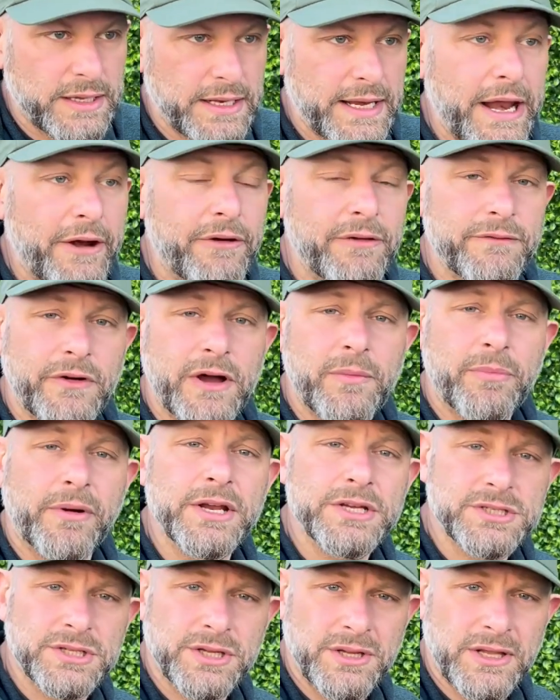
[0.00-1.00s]
inherent
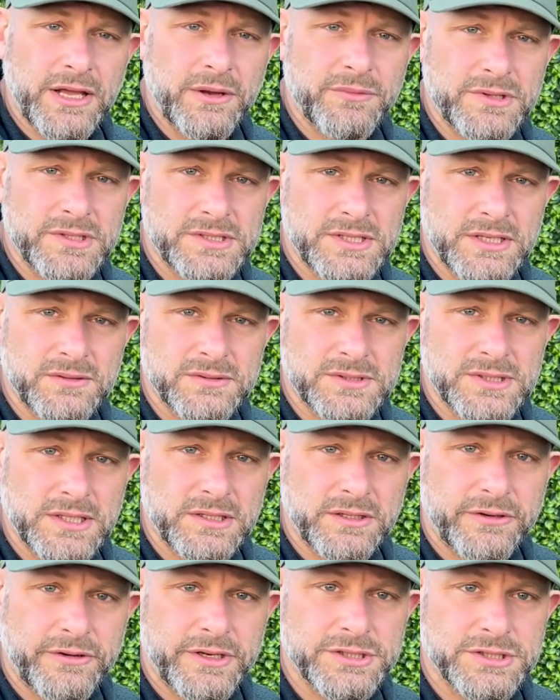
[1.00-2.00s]
vibration that you get with a single
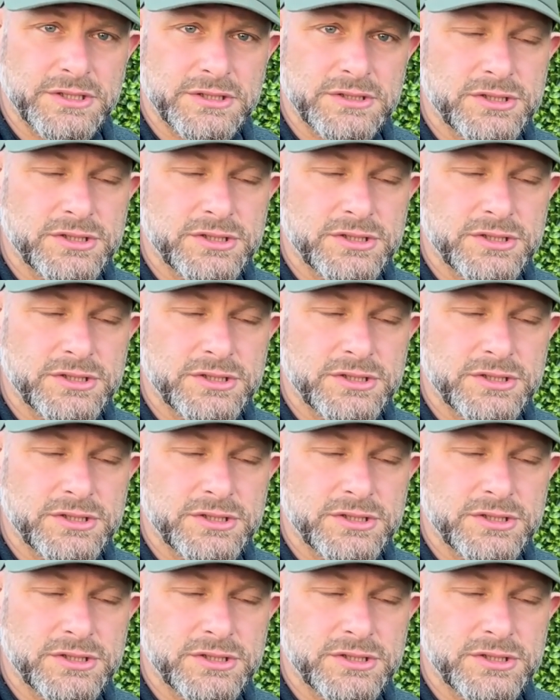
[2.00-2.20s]
cylinder engine.